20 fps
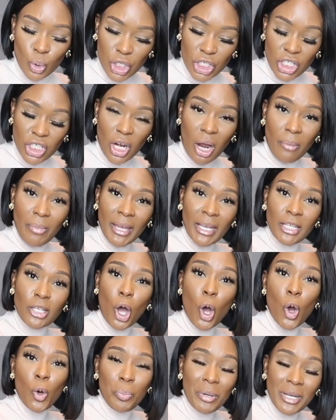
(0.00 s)
sharp they can
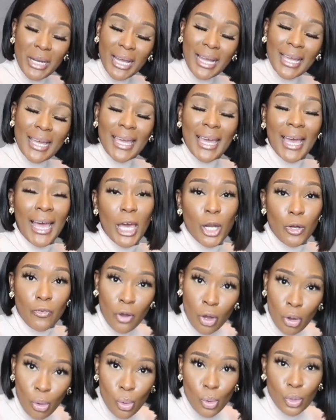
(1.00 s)
open a can
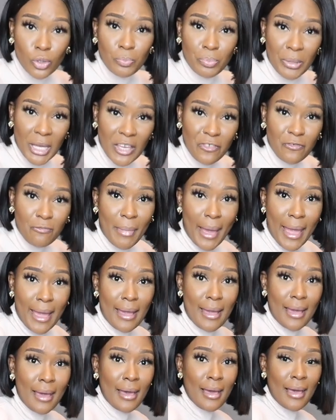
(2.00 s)
of corned beef,
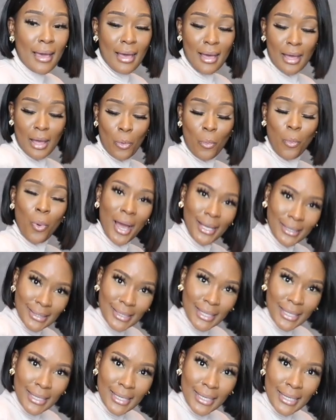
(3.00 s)
mate.
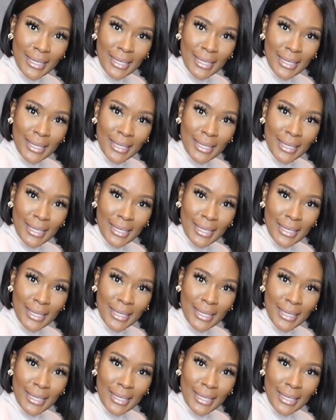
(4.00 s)
What?